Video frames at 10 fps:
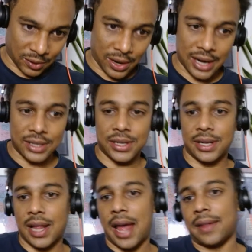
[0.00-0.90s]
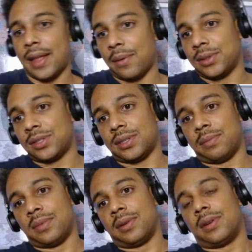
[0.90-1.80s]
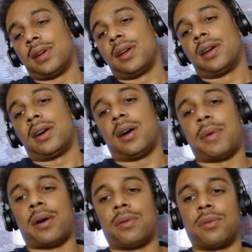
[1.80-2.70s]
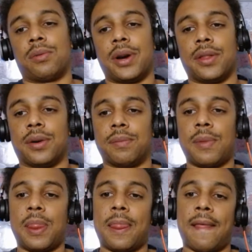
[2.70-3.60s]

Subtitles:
Okay, did you hear that? That was about rhythm.